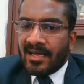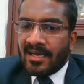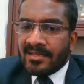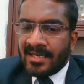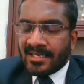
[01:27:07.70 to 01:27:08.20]

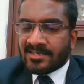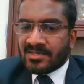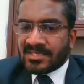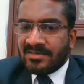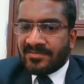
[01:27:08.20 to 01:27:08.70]
The next
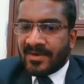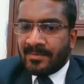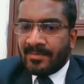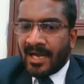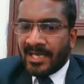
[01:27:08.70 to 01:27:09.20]
question
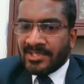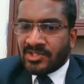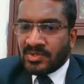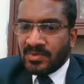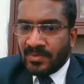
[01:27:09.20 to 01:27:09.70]
from
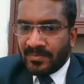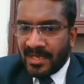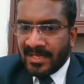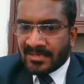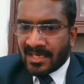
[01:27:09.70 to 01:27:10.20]
Anchu
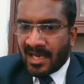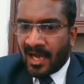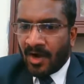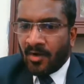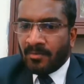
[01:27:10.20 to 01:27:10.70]
is
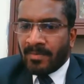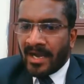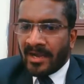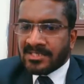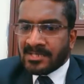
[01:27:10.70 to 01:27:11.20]
how
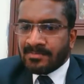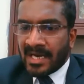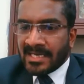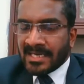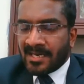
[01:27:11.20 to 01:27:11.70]
biochip
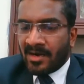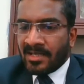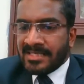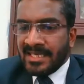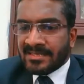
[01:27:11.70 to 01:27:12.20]
array
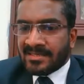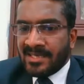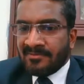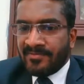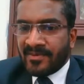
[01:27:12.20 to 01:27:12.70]
technology is
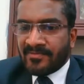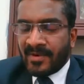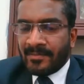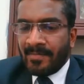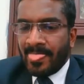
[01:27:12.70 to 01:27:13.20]
differ
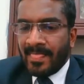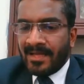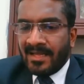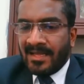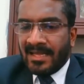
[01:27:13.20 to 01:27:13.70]
from
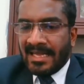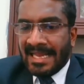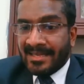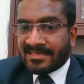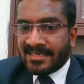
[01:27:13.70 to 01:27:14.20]

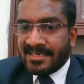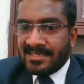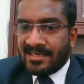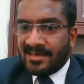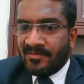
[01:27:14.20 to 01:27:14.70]

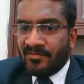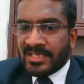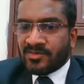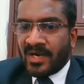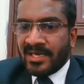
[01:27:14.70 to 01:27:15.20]
ELISA,
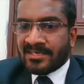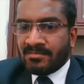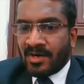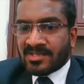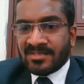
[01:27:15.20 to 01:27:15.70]
which one is
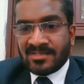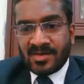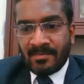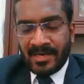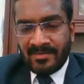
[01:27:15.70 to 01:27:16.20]
most suitable?